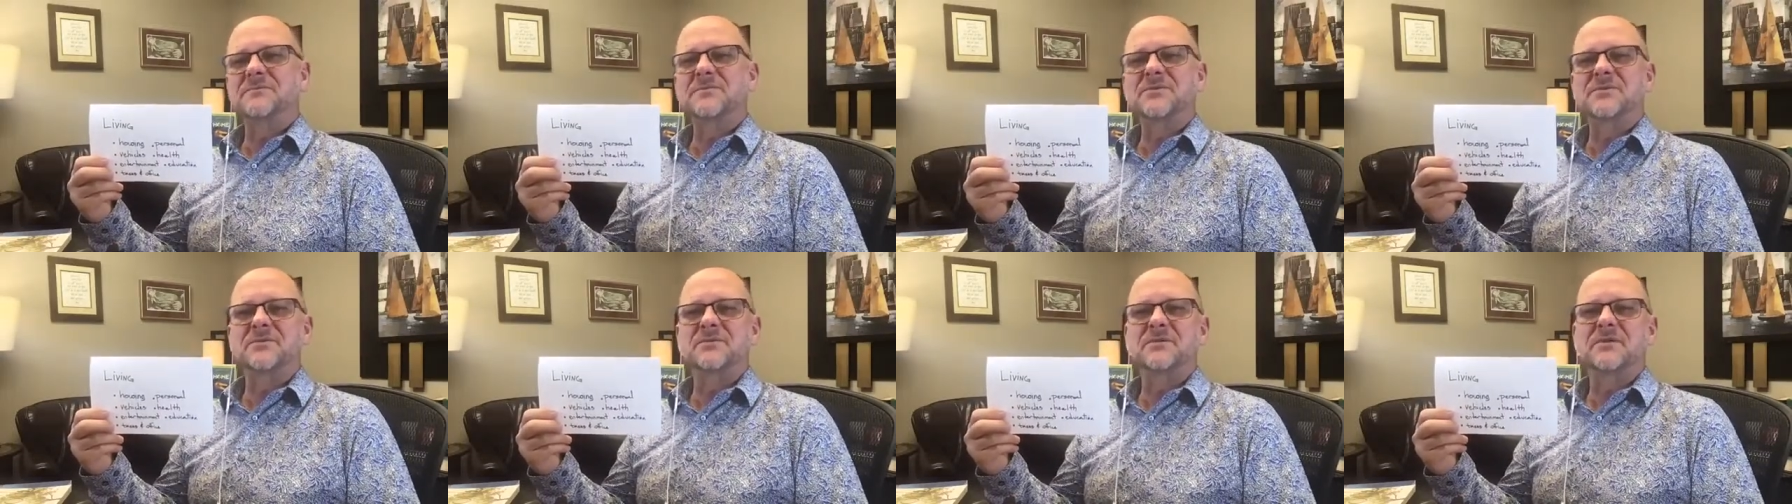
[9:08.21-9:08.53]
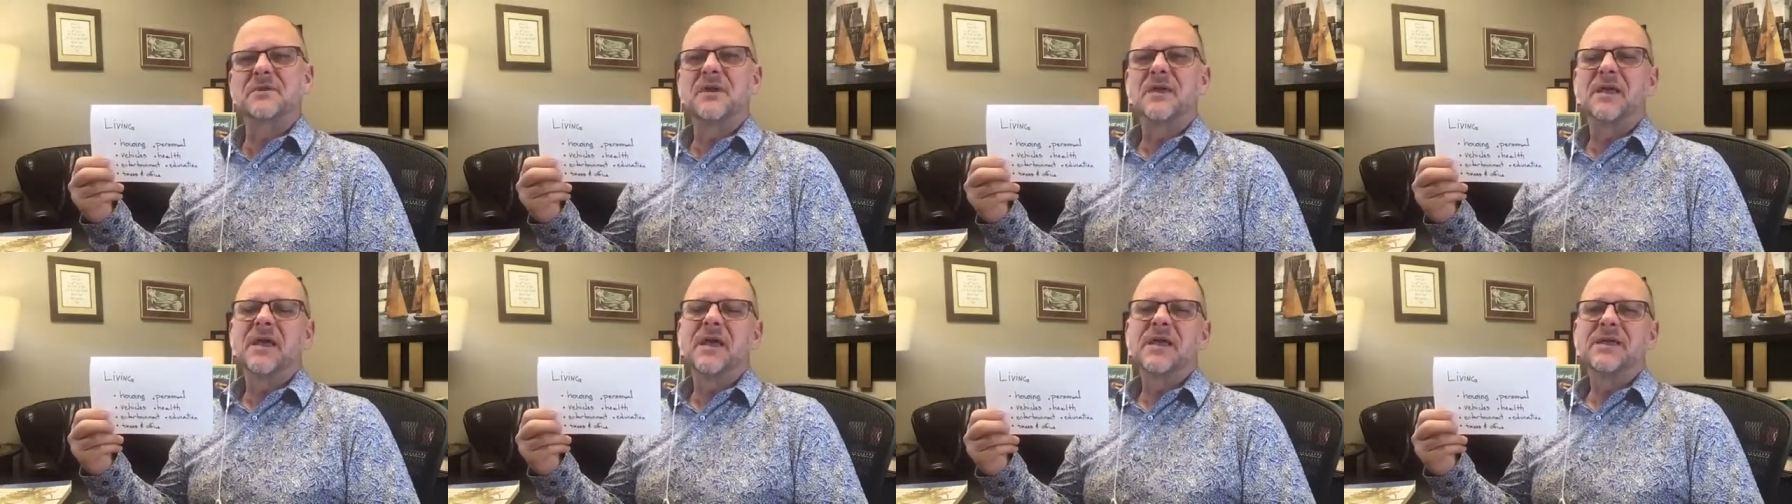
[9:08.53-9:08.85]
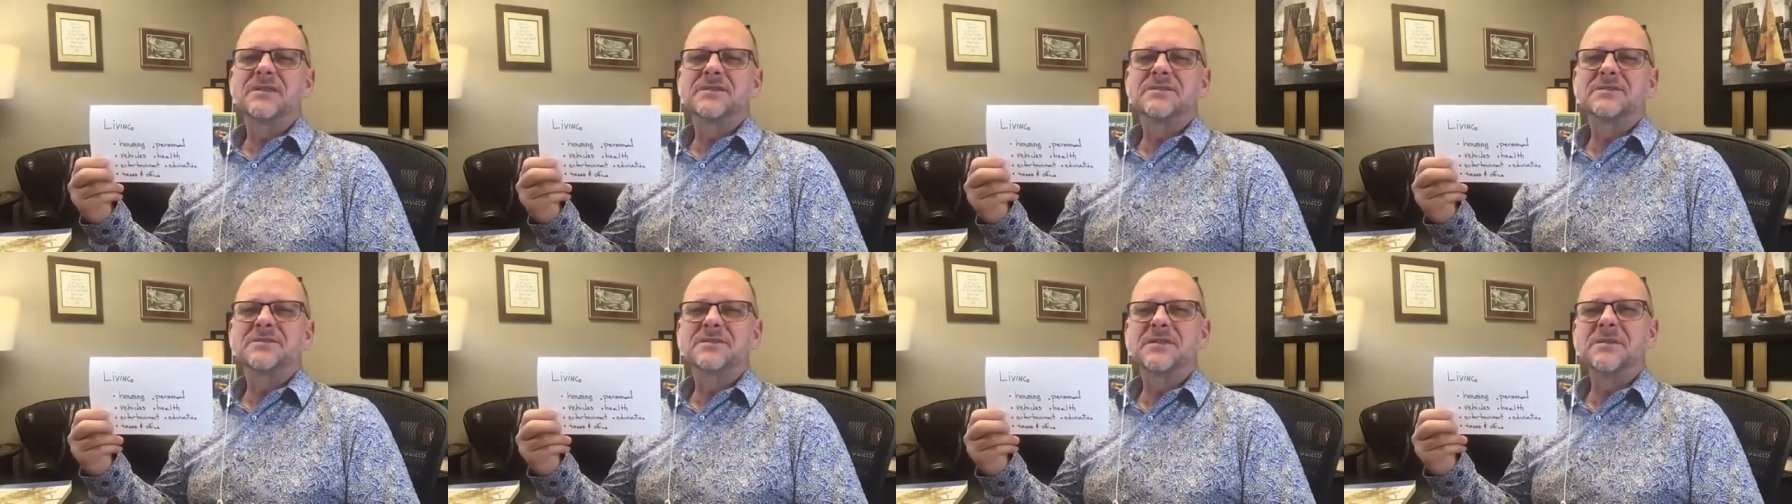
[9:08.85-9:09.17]
Or
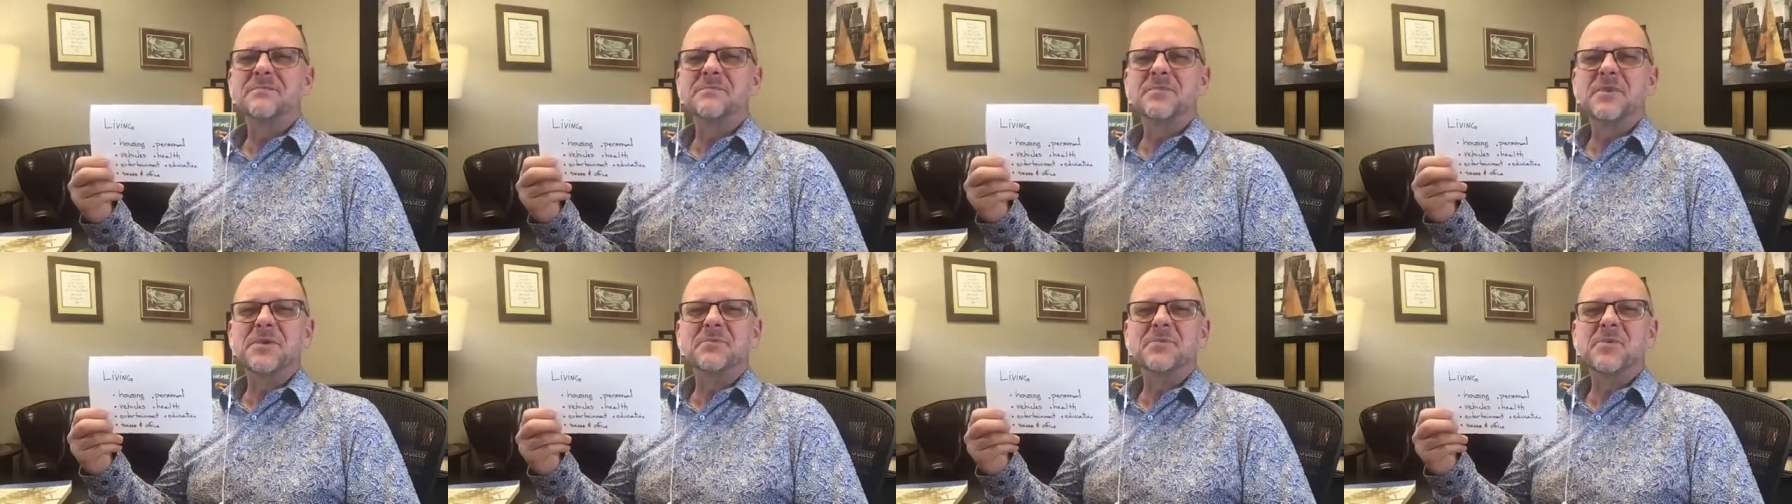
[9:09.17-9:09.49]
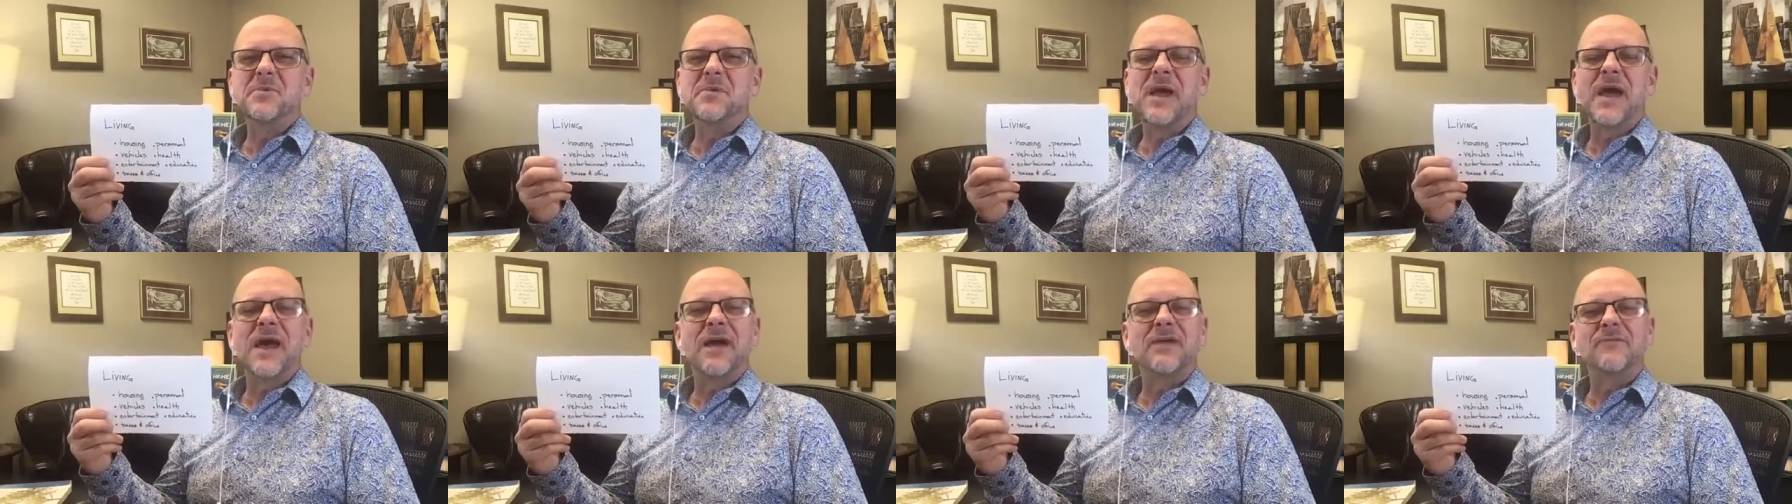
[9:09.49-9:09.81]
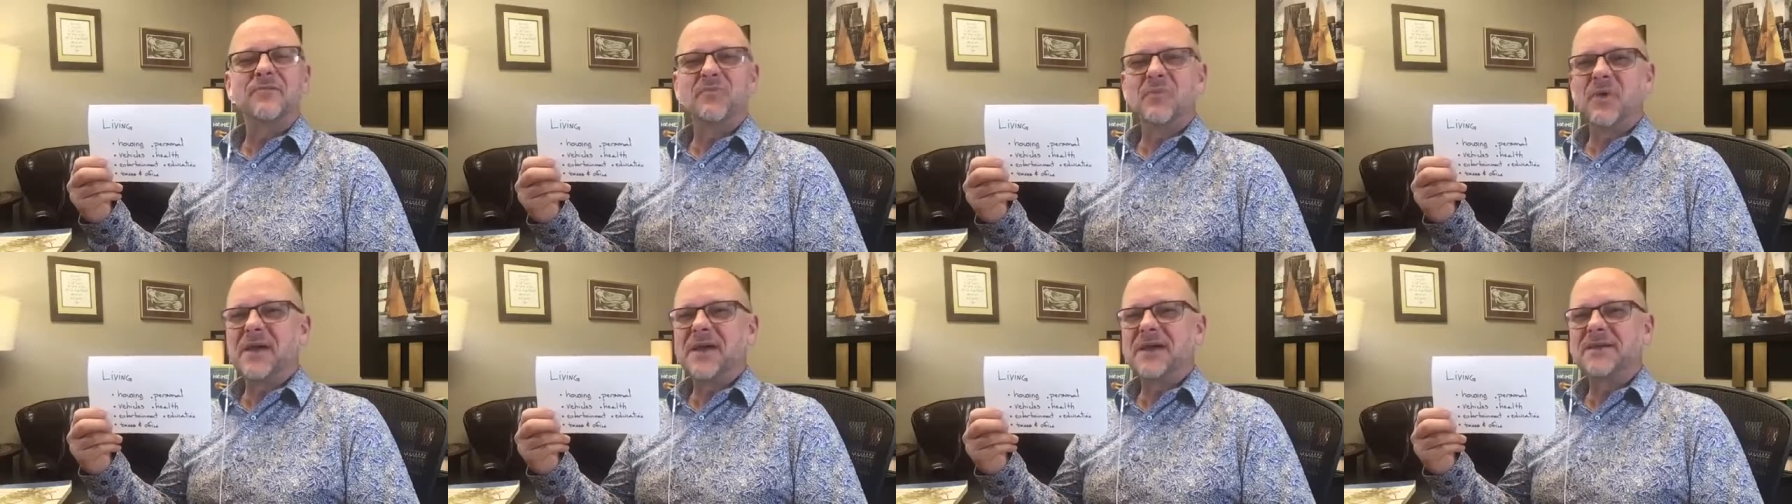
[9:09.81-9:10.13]
some people have
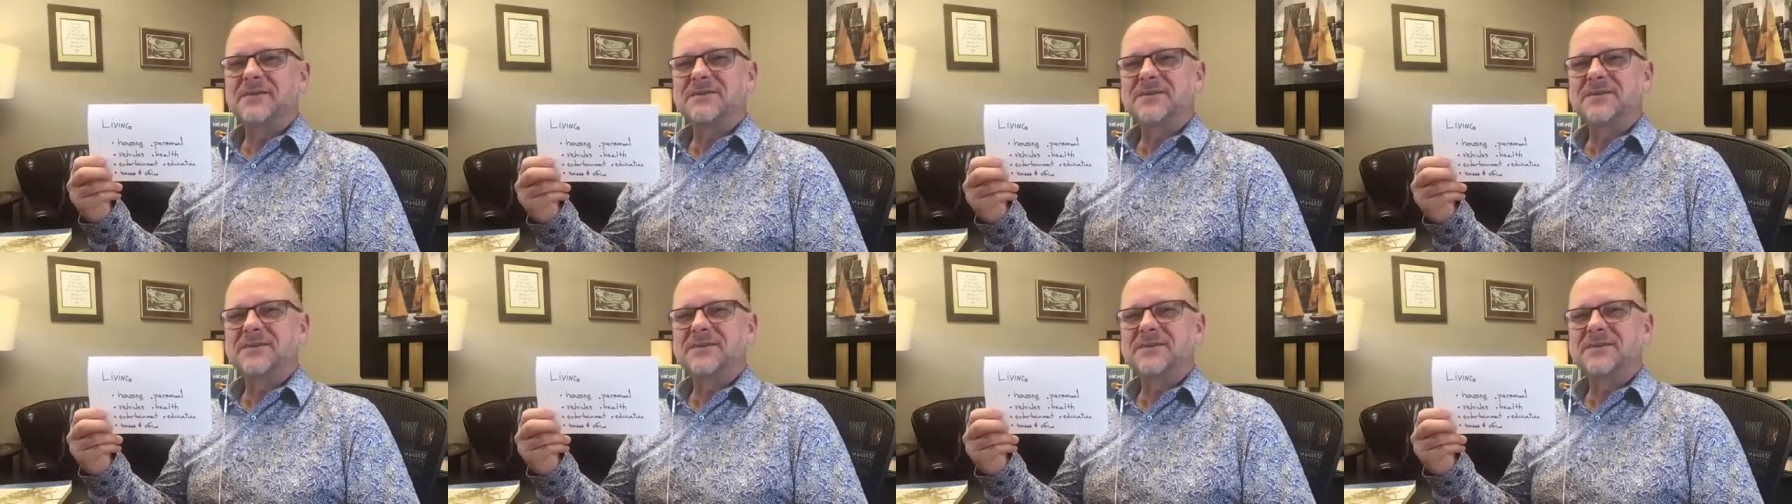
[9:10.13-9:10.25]
pets.